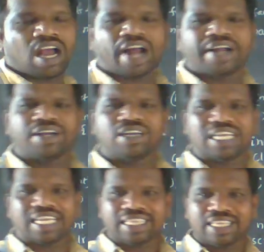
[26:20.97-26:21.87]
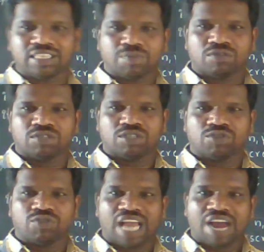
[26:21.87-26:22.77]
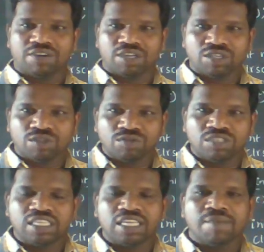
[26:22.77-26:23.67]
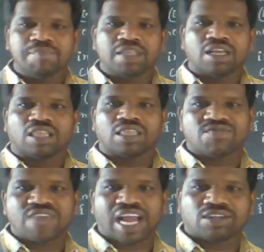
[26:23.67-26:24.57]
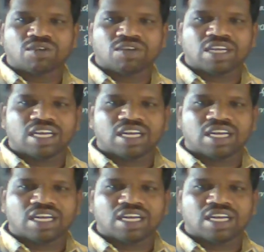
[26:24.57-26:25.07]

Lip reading: And in this process, we have to use the factorial